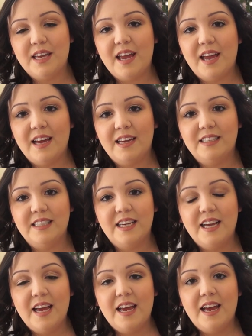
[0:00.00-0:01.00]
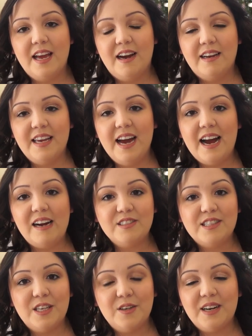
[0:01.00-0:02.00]
And yeah, I'll
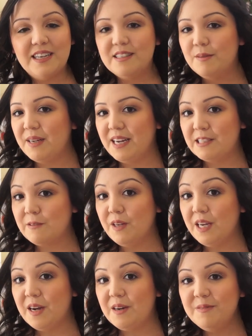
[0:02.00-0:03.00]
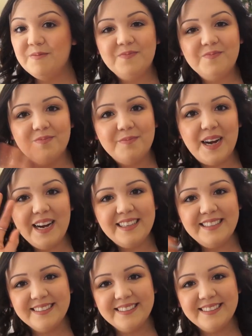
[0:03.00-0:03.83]
see you guys on my next video. Bye.